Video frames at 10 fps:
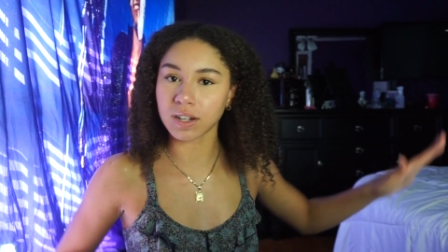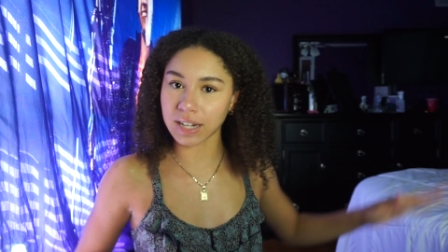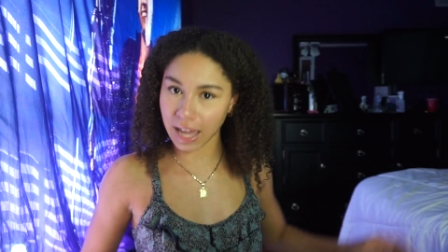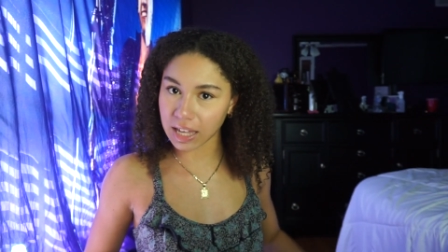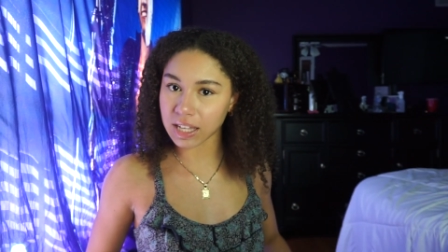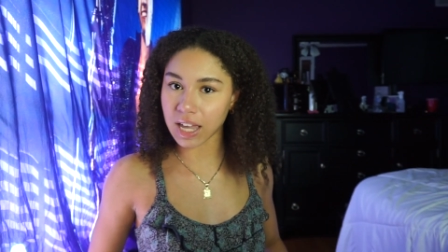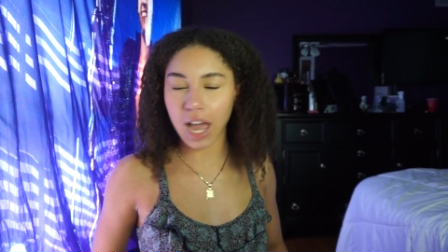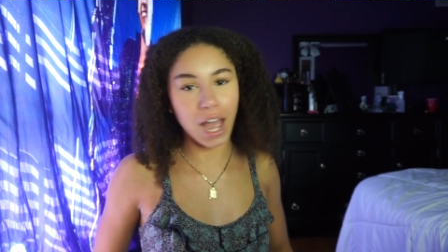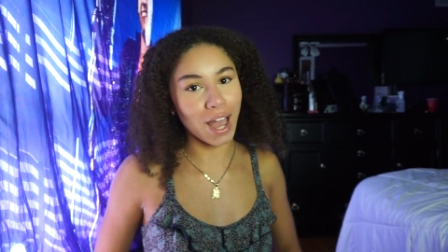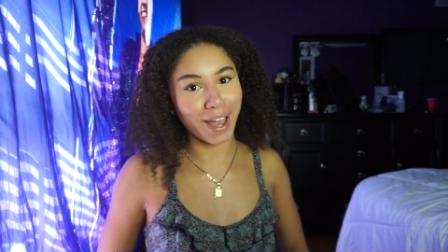Like,
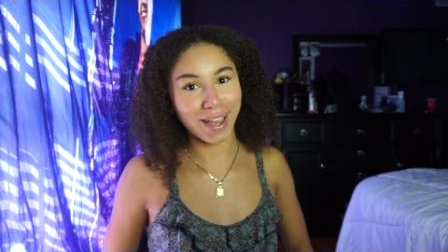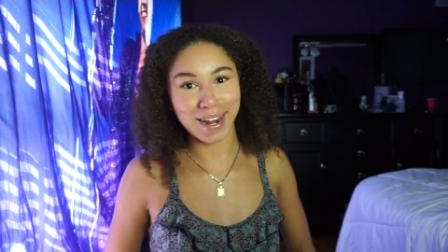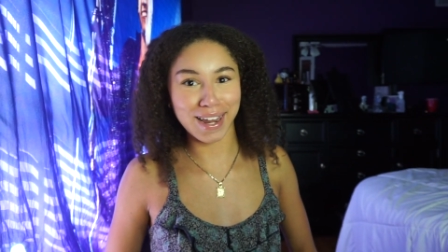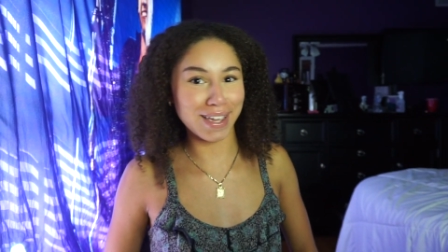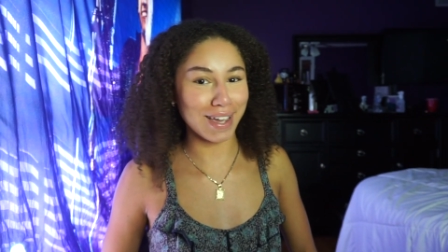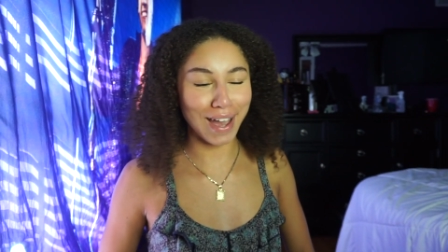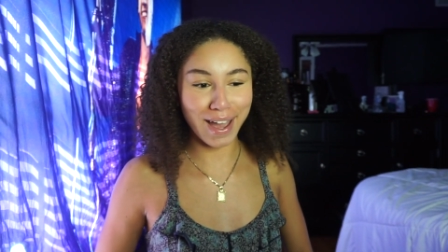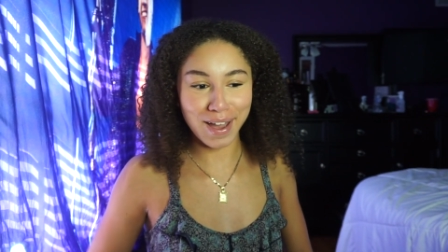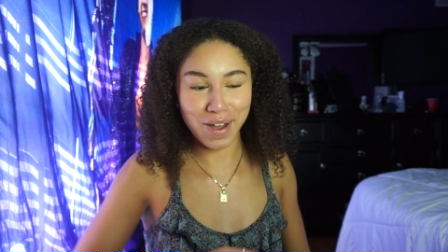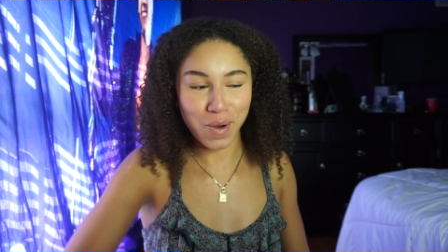yeah, like,
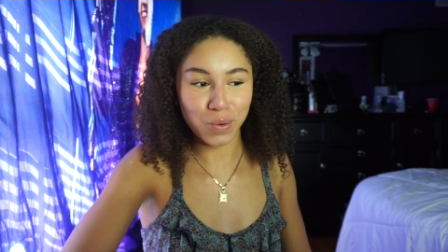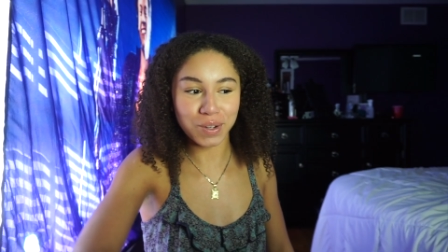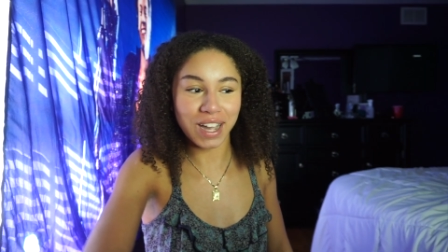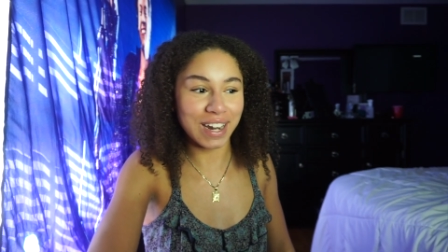yeah. Hold on,